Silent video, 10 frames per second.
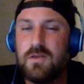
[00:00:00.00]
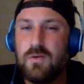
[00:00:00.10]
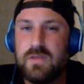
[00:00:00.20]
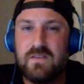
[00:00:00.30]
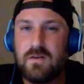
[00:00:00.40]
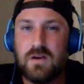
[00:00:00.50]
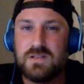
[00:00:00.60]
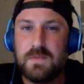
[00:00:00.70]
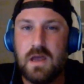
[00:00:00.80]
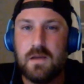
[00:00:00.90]
these
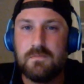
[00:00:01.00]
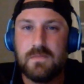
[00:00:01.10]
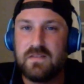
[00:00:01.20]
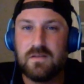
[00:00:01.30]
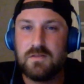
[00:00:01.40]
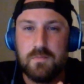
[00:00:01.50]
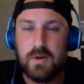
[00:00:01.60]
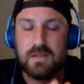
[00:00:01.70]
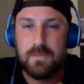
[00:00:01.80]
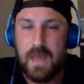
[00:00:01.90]
cards may not necessarily
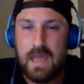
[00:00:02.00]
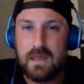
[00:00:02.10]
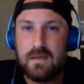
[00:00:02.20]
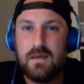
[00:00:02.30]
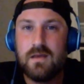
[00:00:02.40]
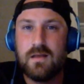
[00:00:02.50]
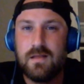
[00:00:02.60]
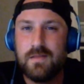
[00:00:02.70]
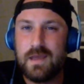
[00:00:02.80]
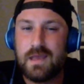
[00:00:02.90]
break the bank,
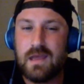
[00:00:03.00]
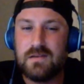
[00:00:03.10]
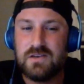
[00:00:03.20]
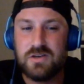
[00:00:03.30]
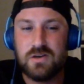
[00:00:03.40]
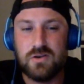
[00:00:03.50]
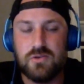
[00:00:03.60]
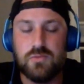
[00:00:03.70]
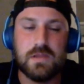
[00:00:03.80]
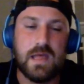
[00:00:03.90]
they kind of deter
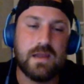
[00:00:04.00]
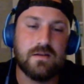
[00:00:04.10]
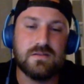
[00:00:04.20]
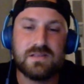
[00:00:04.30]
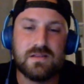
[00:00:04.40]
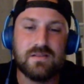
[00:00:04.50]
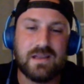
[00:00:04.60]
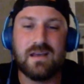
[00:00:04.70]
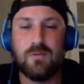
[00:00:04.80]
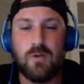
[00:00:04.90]
new players. They're like,
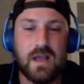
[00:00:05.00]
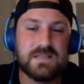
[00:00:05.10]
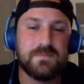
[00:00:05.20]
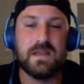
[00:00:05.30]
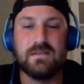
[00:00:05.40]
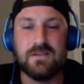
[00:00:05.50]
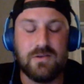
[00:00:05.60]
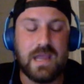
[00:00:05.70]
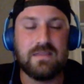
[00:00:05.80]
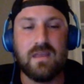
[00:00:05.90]
why spend
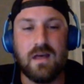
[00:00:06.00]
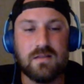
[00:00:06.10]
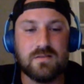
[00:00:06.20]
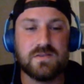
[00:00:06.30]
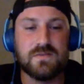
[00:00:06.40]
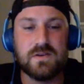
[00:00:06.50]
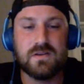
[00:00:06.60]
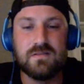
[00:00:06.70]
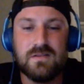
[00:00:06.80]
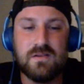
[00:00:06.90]
$8
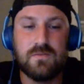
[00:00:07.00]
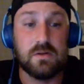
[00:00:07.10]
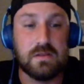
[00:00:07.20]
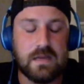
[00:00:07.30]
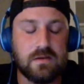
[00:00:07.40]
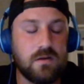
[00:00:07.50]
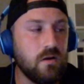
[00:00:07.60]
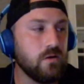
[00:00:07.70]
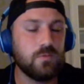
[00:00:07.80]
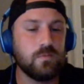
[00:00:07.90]
for a land
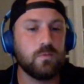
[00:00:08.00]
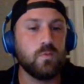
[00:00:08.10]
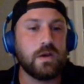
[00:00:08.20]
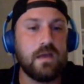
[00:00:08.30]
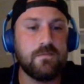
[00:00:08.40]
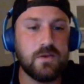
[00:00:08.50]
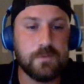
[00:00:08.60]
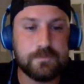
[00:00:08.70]
card or what have you.